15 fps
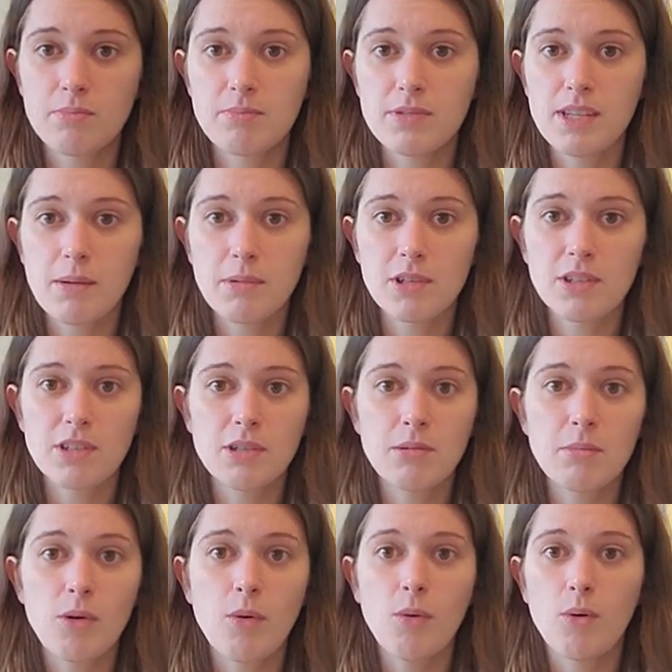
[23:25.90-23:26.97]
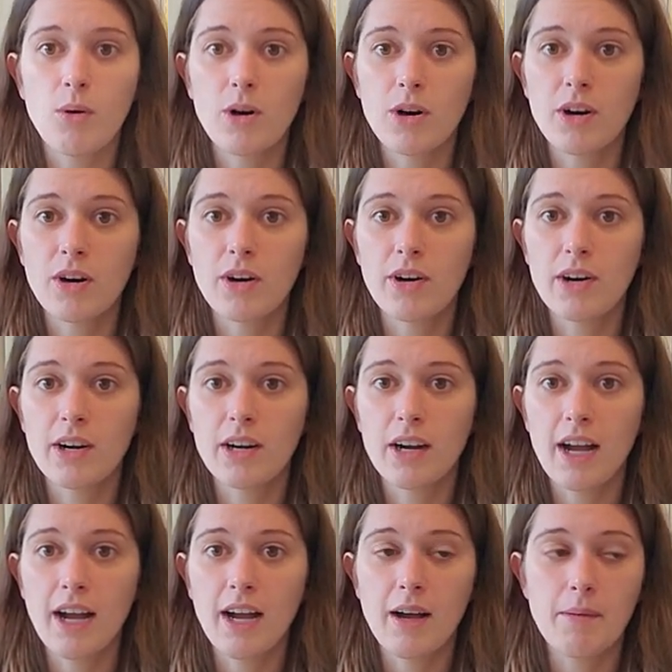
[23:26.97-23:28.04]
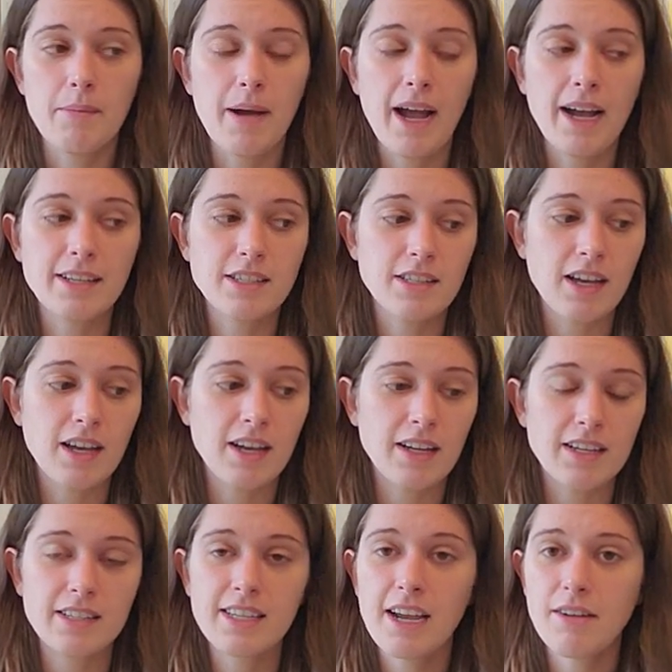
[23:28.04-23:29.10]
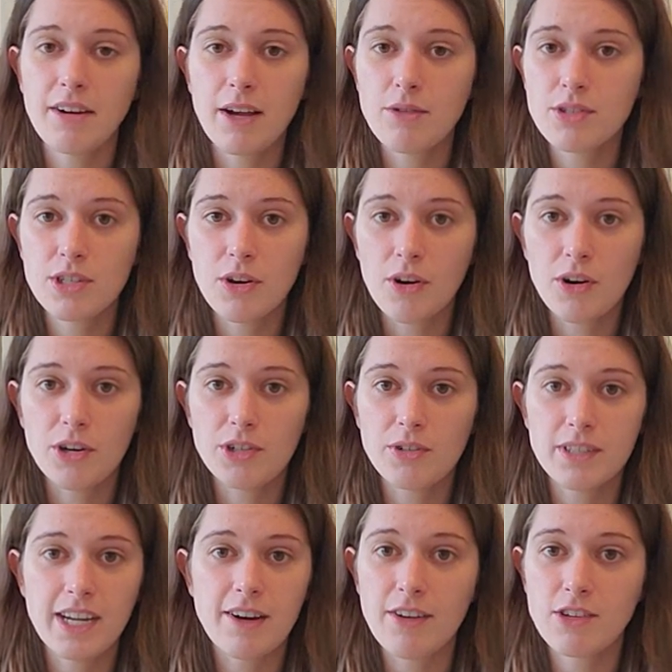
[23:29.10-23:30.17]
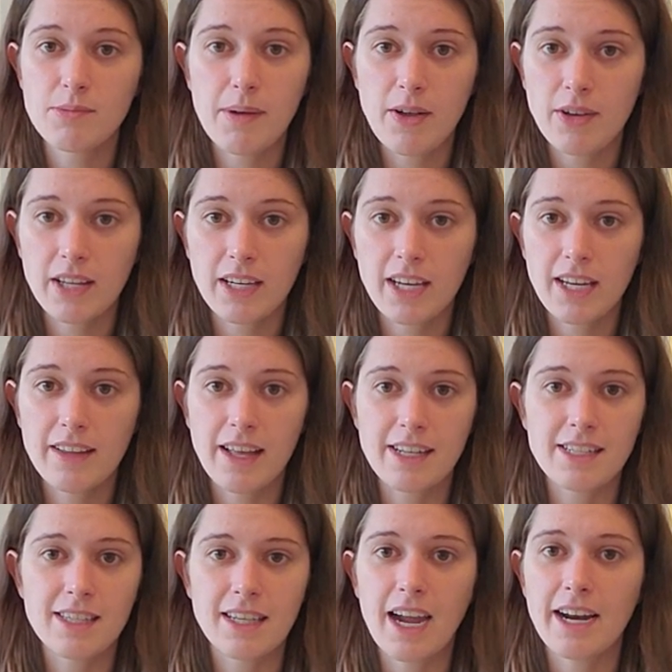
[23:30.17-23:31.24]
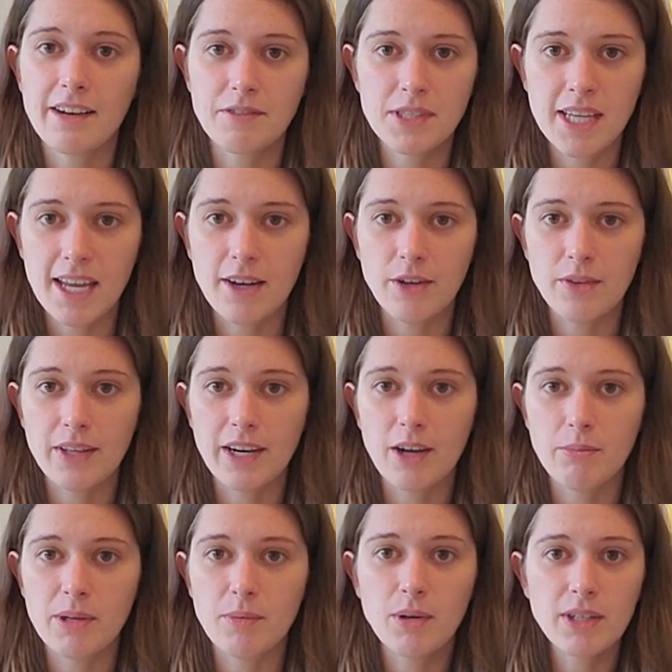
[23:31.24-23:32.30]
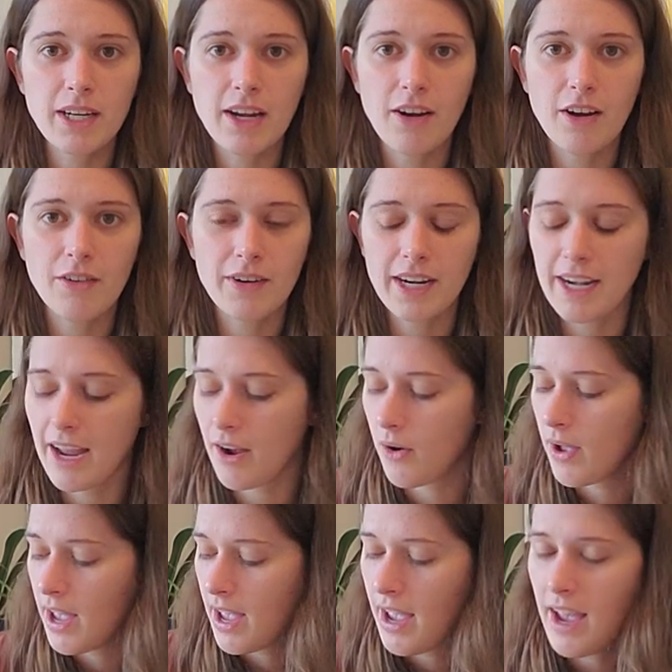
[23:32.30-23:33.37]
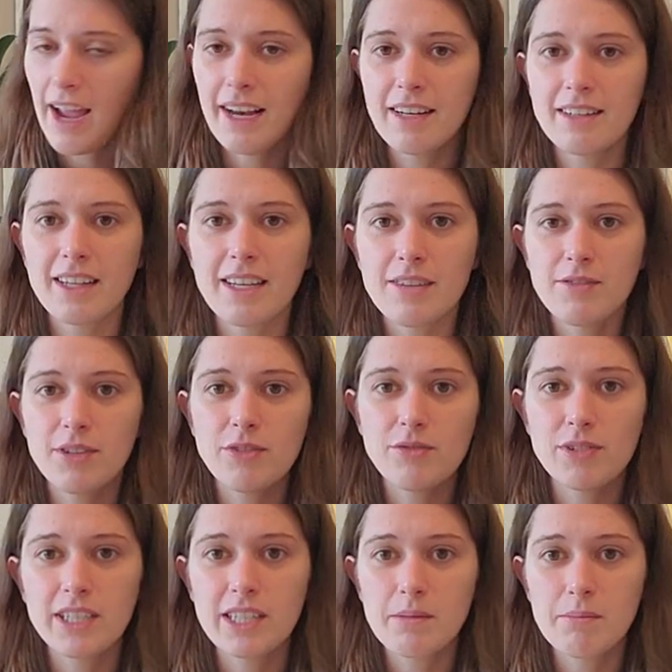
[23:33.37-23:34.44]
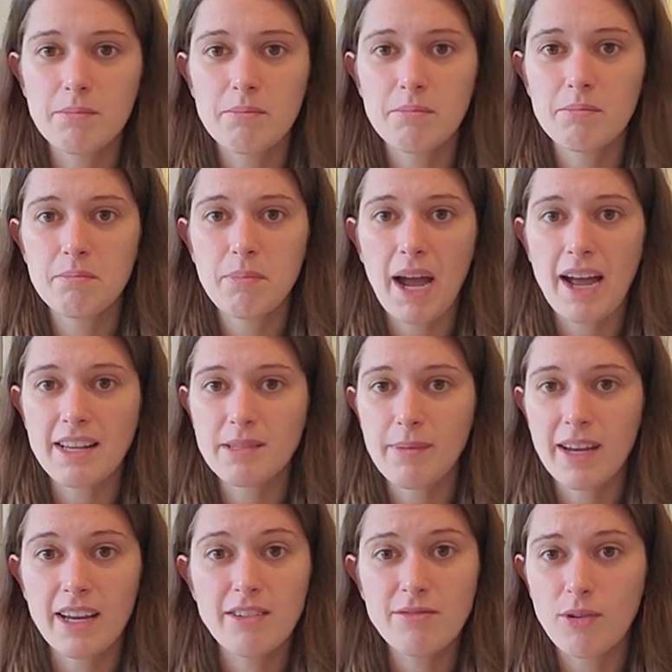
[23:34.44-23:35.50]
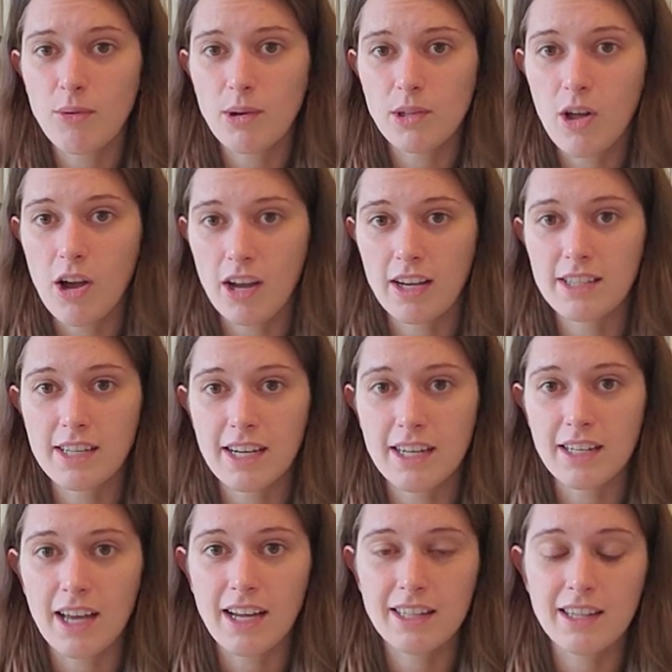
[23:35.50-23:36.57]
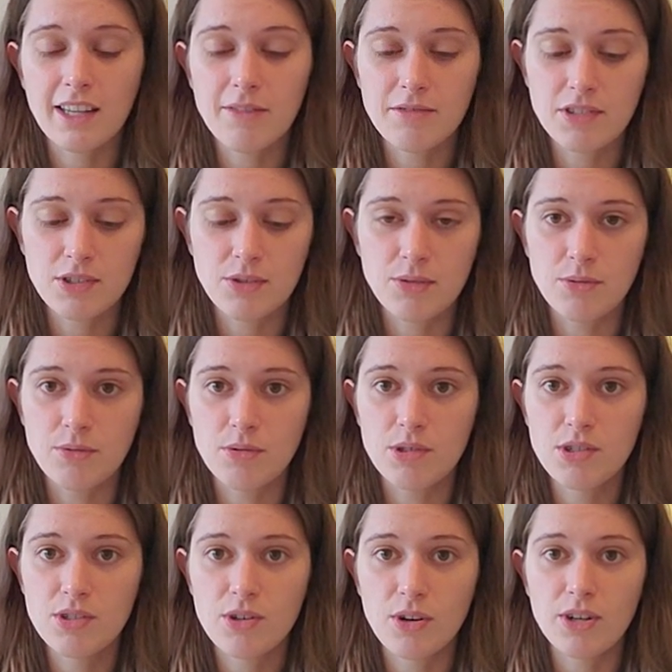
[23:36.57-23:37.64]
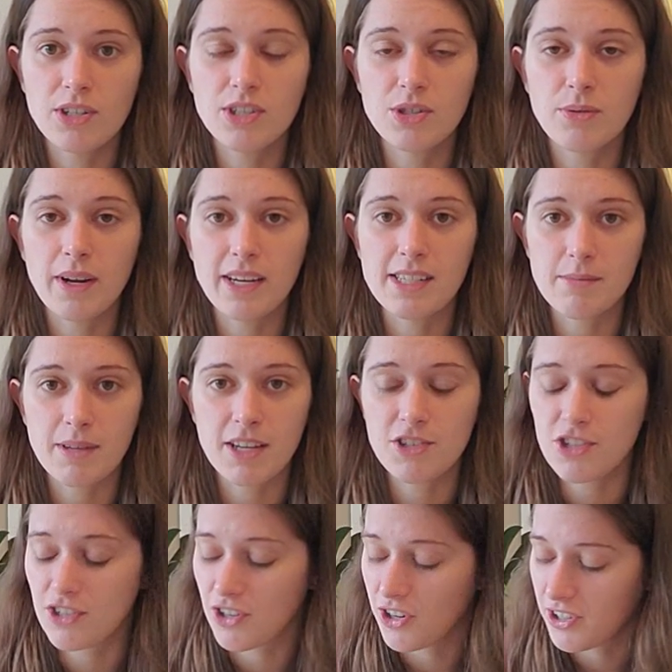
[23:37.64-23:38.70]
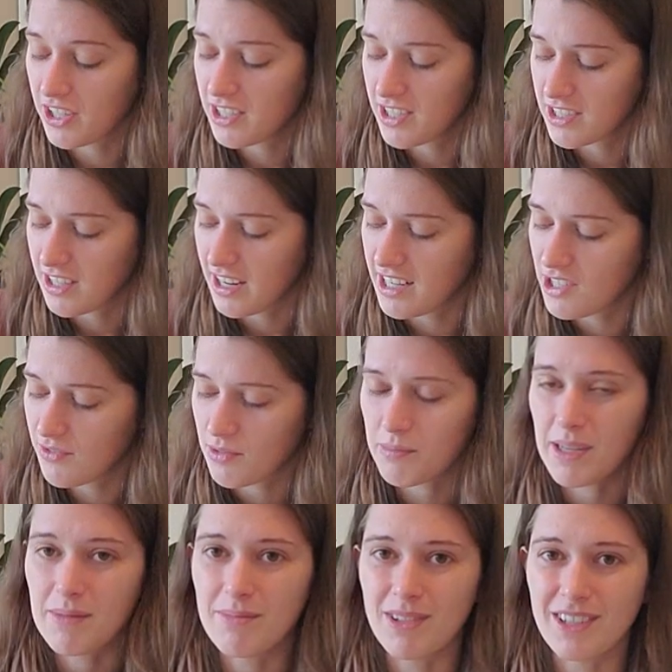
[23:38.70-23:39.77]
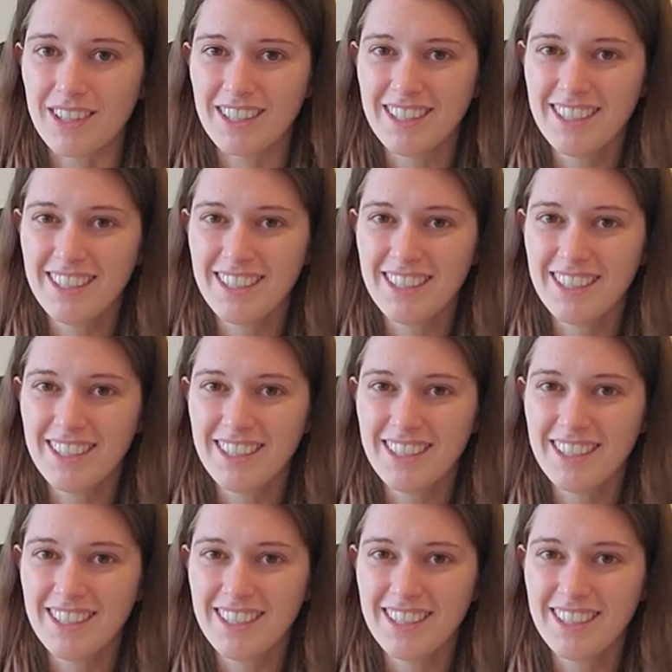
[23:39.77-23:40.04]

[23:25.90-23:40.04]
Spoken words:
suburb or has a townhouse yard or townhouse balcony, that's the kind of scale that I'll be working on right now, and like, feel free to pass my info along, because I'd love to start doing some kitchen garden designs for people.